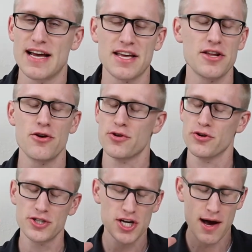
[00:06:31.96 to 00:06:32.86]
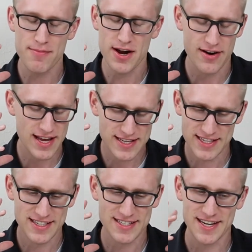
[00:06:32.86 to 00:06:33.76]
Your job there
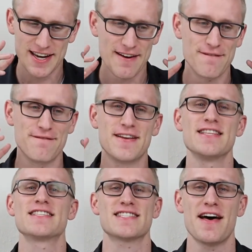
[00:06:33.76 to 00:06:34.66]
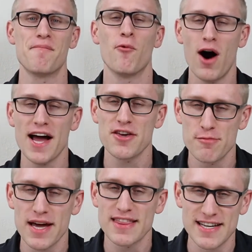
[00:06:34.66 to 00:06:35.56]
isn't to convince them why you
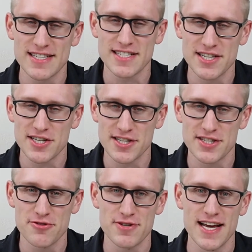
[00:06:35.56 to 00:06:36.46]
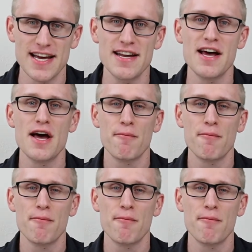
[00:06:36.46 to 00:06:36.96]
made the decisions you did,